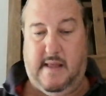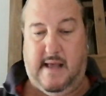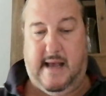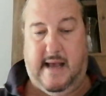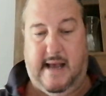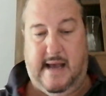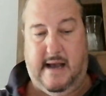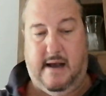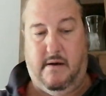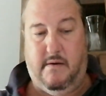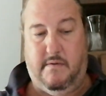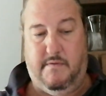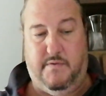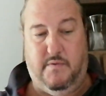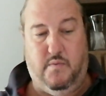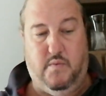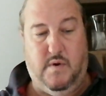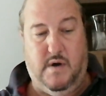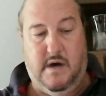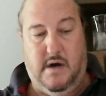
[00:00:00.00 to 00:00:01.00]
out of the
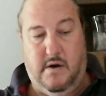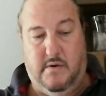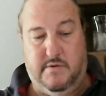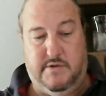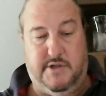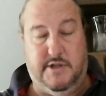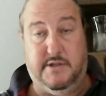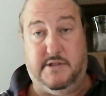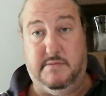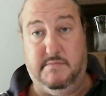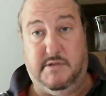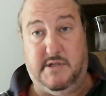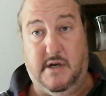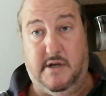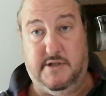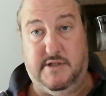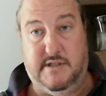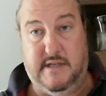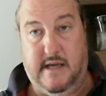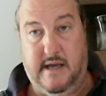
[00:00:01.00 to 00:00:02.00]
world, just some
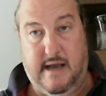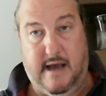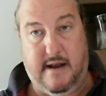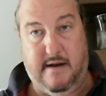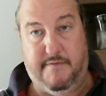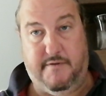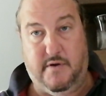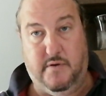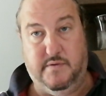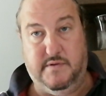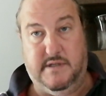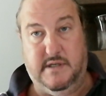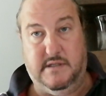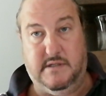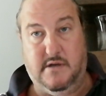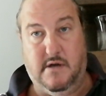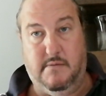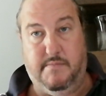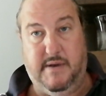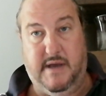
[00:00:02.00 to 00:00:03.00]
searches here, and of course these
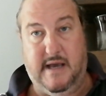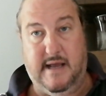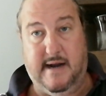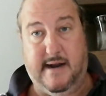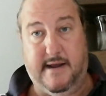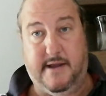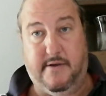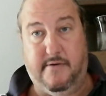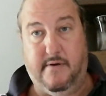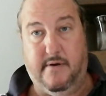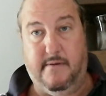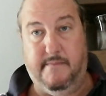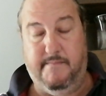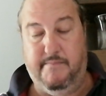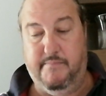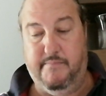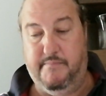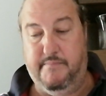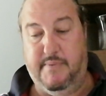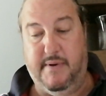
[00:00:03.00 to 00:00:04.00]
could be inaccurate,
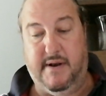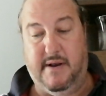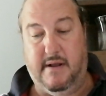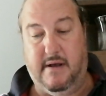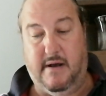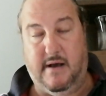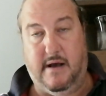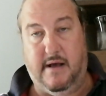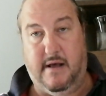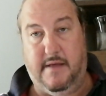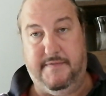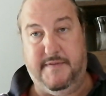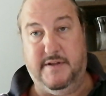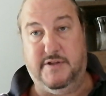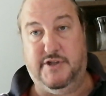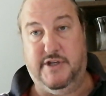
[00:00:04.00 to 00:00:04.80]
but the